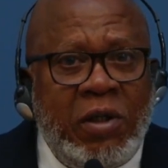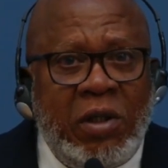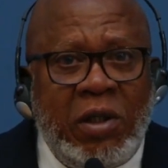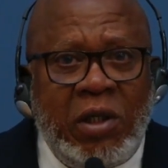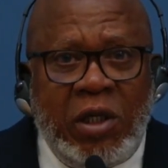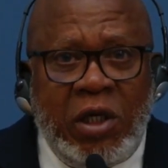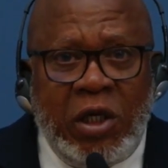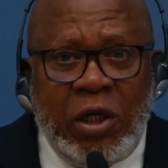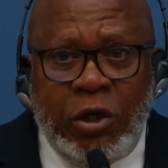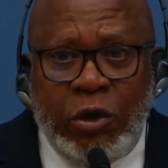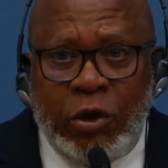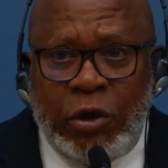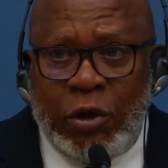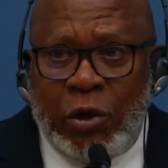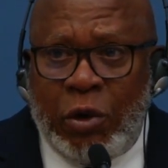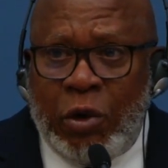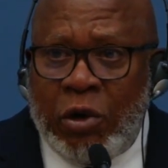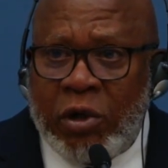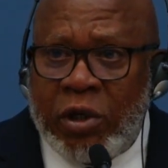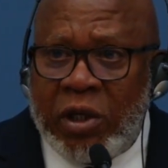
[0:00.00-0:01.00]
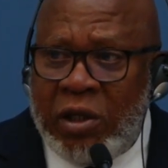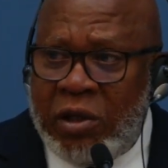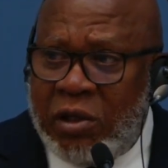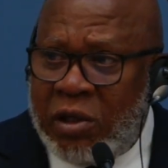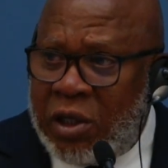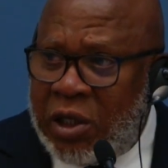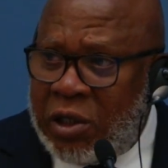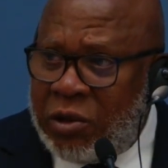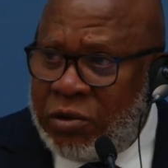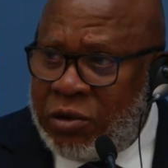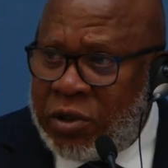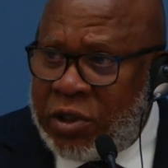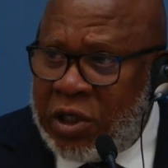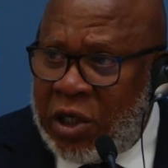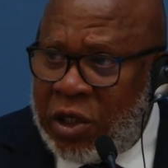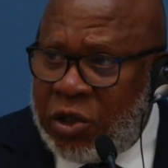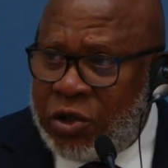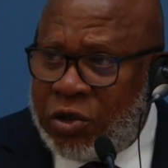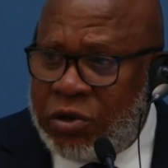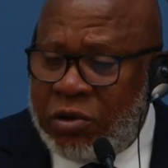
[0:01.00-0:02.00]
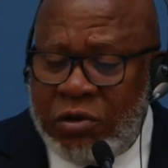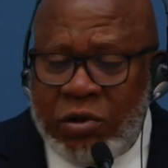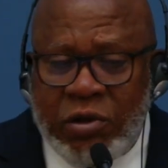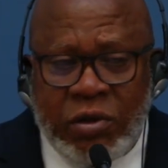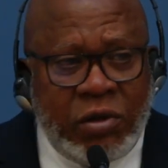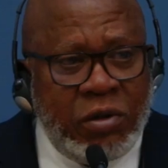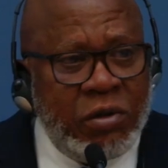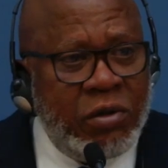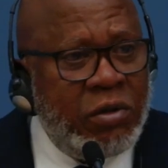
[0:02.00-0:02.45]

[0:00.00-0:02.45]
in New York in the negotiations.